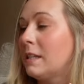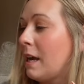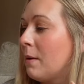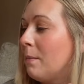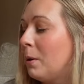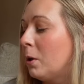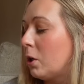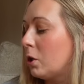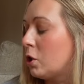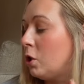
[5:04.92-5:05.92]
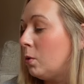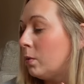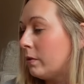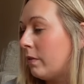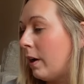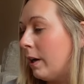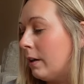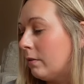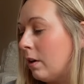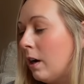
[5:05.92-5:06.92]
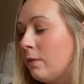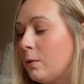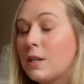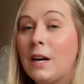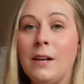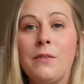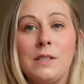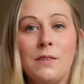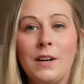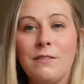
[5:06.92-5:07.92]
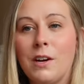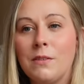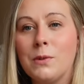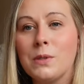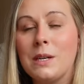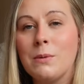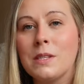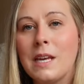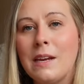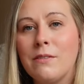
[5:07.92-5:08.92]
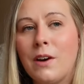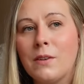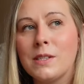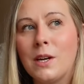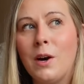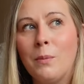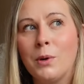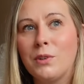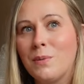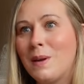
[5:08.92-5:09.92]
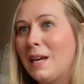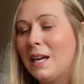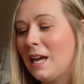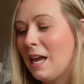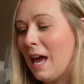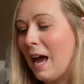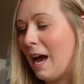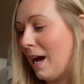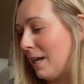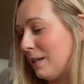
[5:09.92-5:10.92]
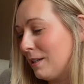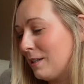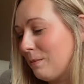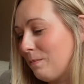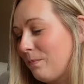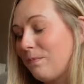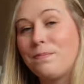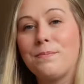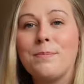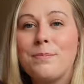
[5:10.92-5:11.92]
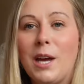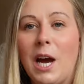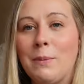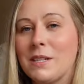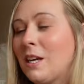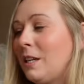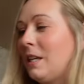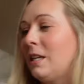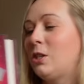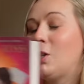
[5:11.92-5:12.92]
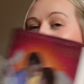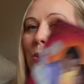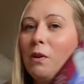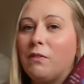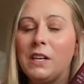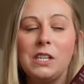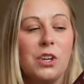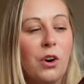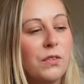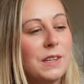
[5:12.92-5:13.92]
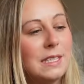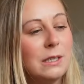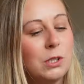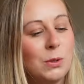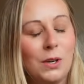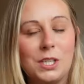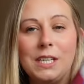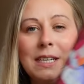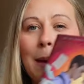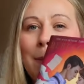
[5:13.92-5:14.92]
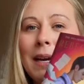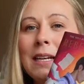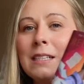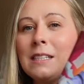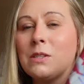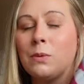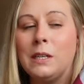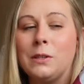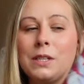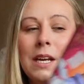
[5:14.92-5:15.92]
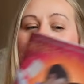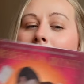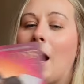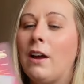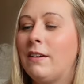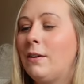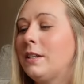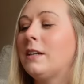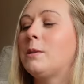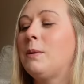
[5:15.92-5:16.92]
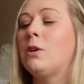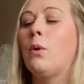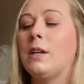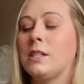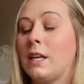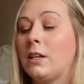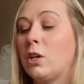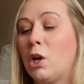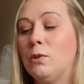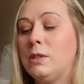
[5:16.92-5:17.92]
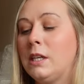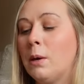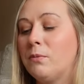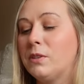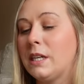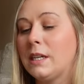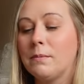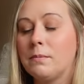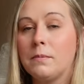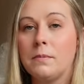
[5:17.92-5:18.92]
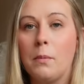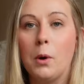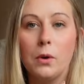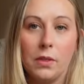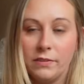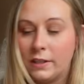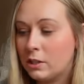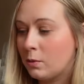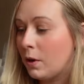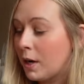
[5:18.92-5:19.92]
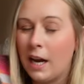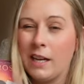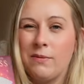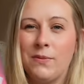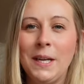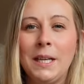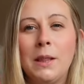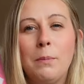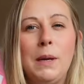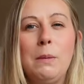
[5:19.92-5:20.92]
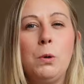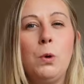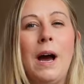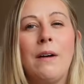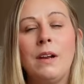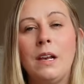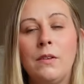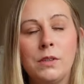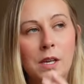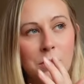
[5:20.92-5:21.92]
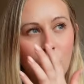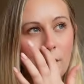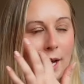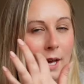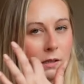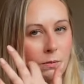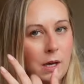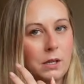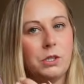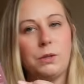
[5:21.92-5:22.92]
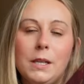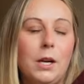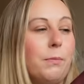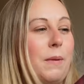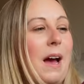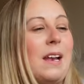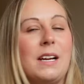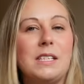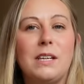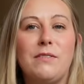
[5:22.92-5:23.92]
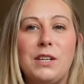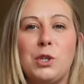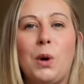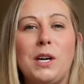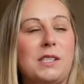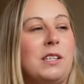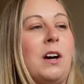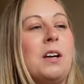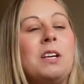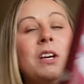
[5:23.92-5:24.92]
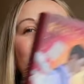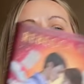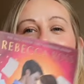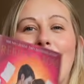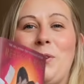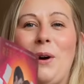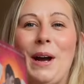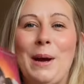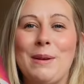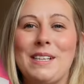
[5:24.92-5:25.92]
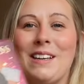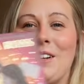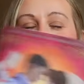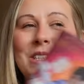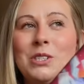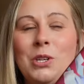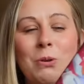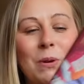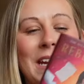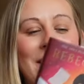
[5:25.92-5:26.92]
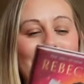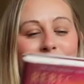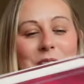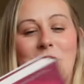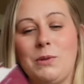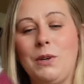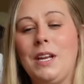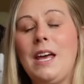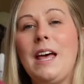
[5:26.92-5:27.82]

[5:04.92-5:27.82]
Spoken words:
second book to Divine Rivals. I loved Divine Rivals. It was a 5-star book for me, and I'm excited to finish off this little duology, get back into this world. I found it to be quite just like a cozy, comforting book, the first one. I think that people haven't loved this one as much. You know, I like to finish what I start, so I am excited to get around to this one.